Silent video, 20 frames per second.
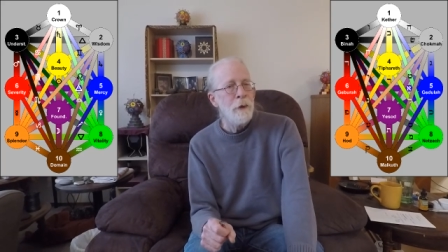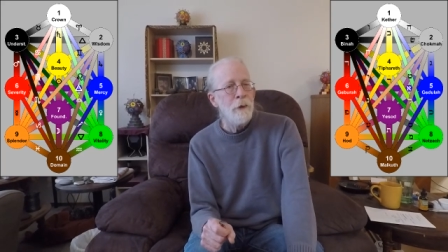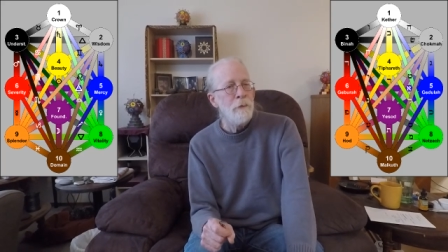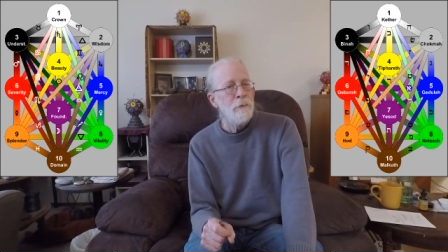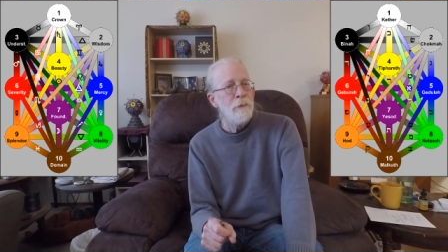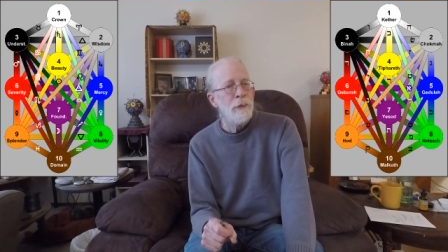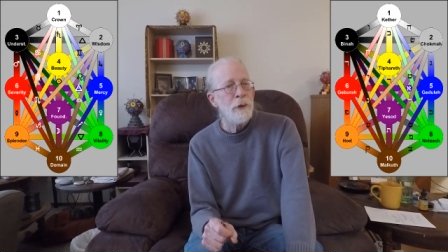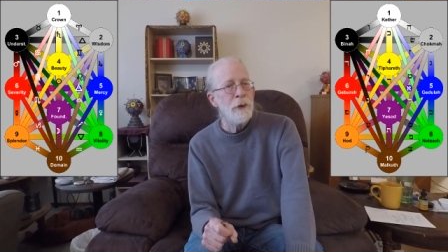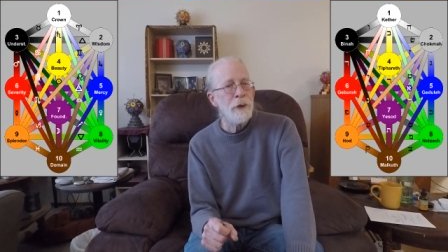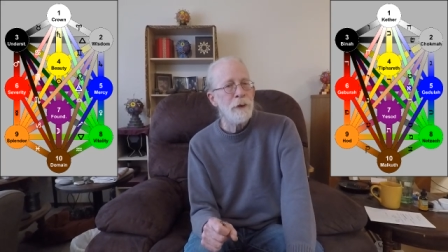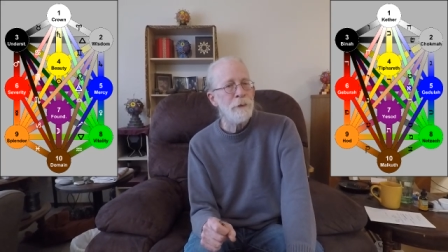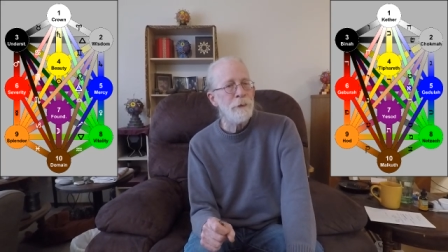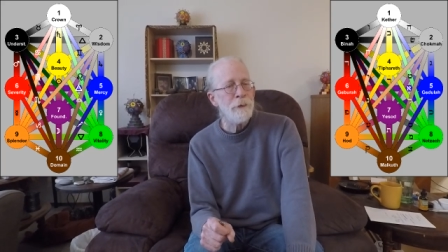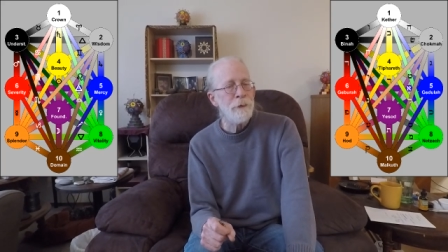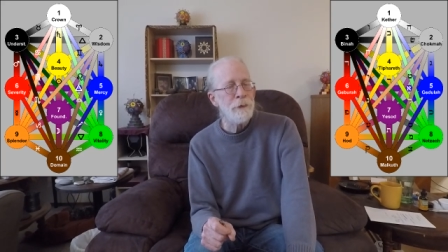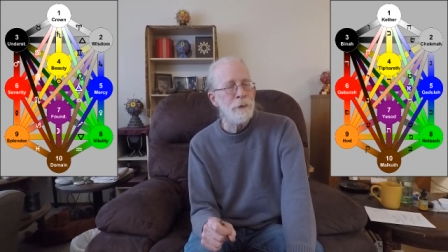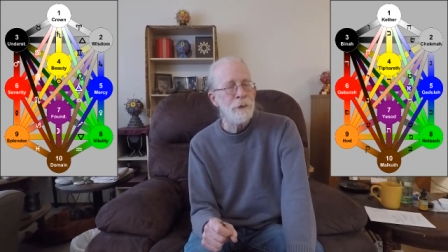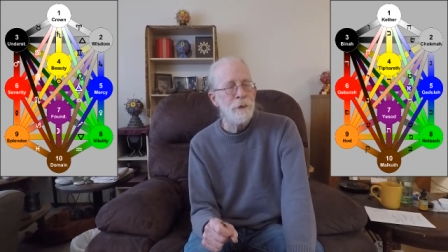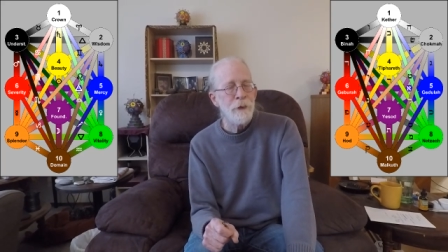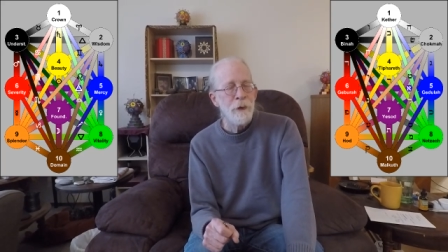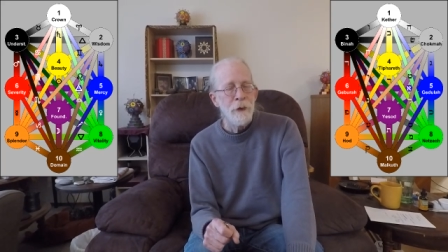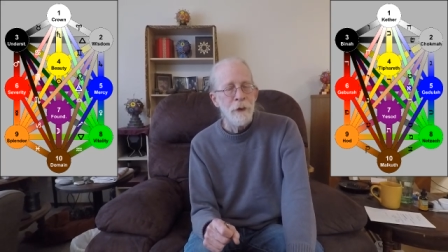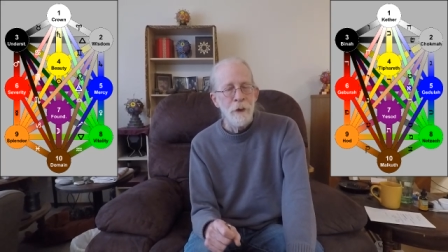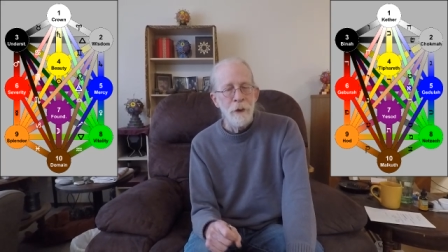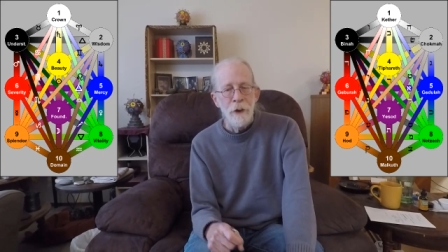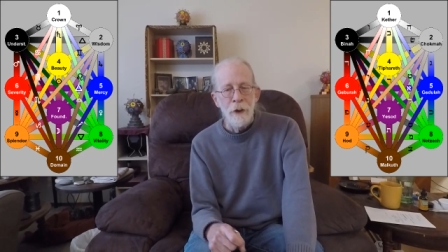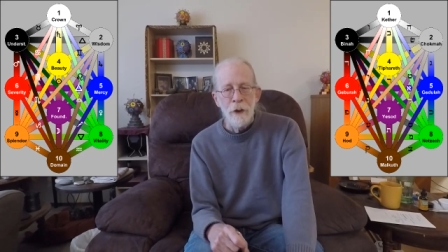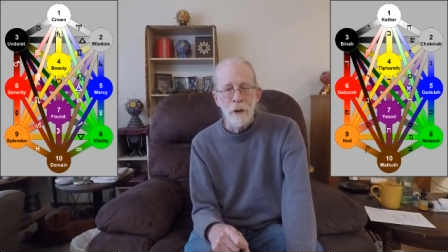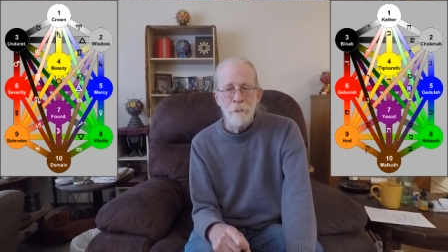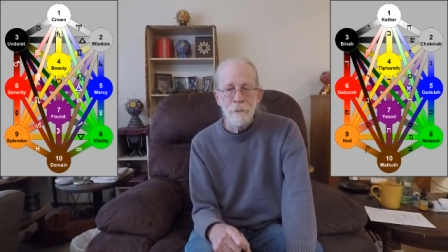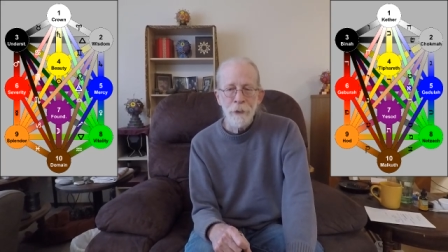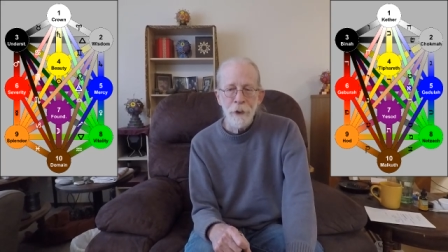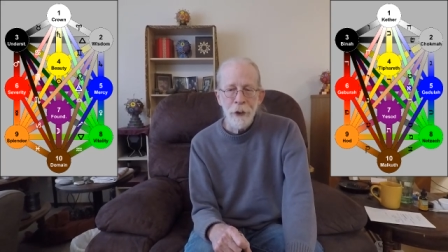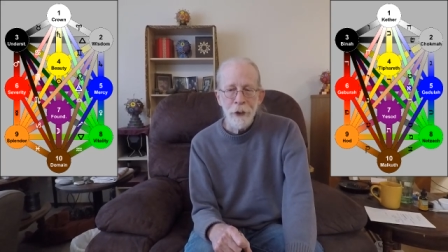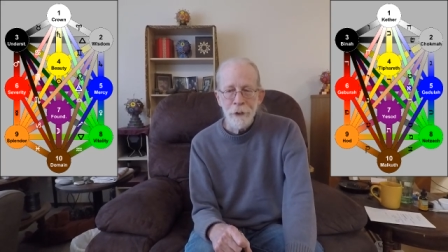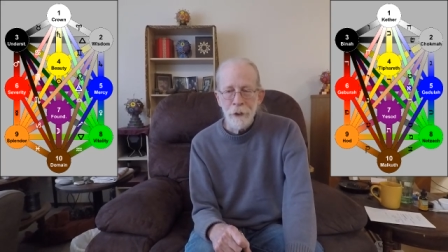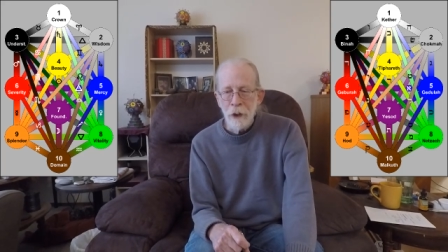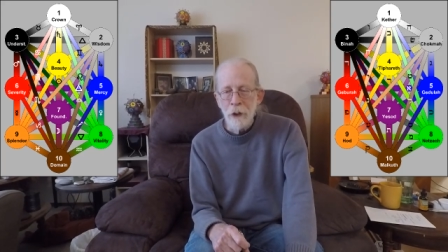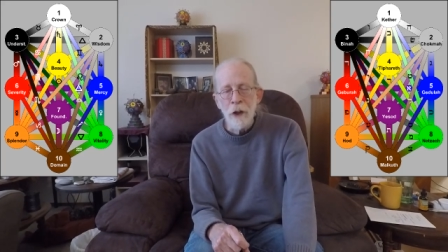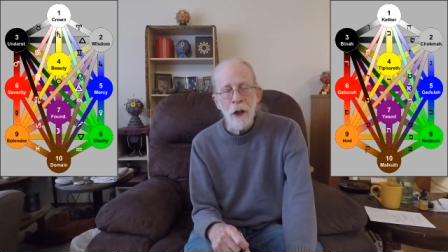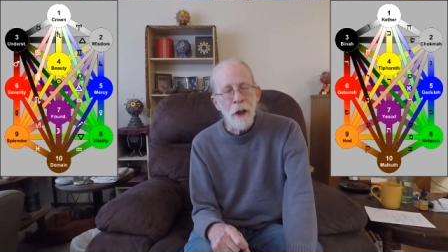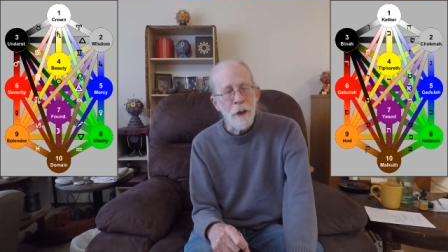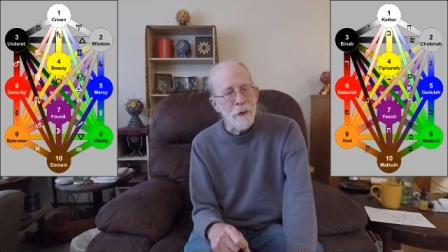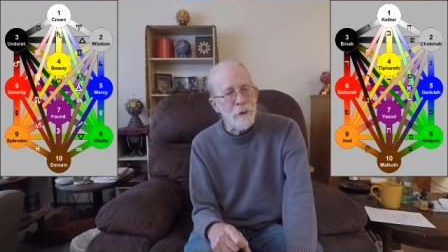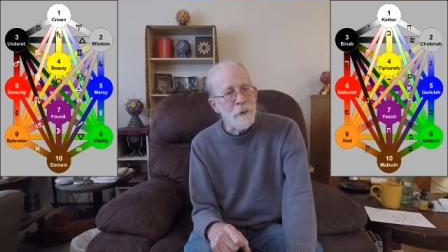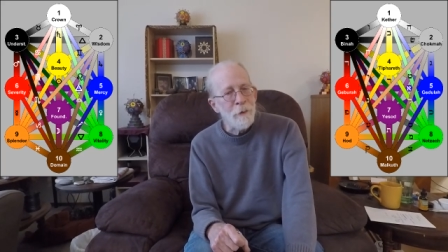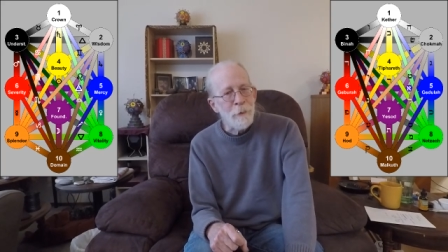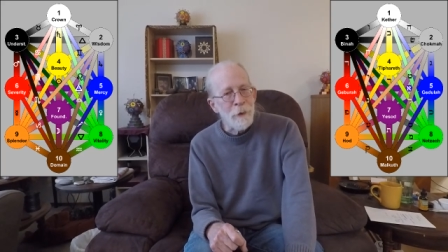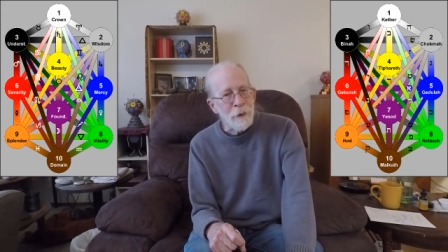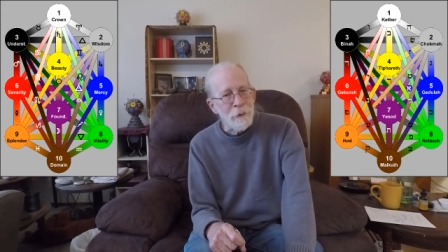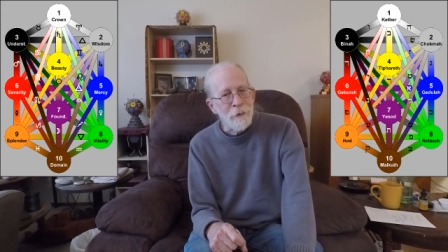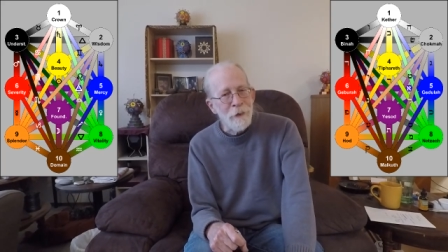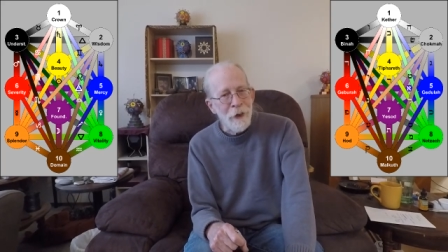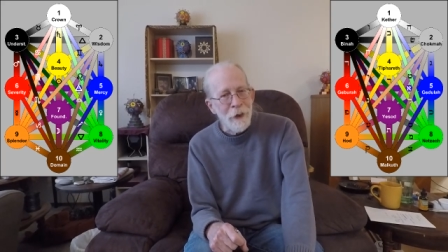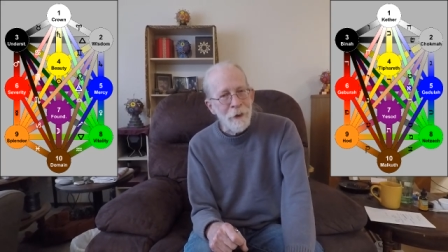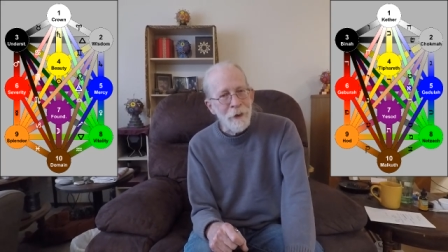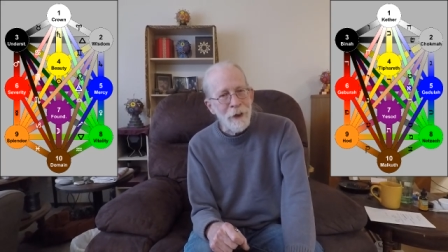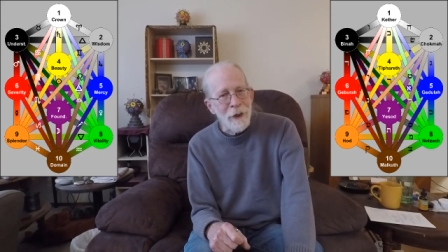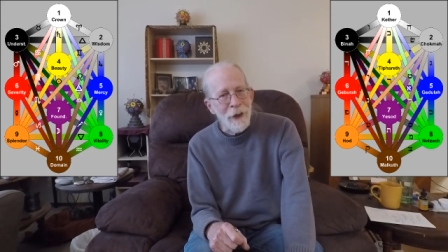brief but a lot of them are very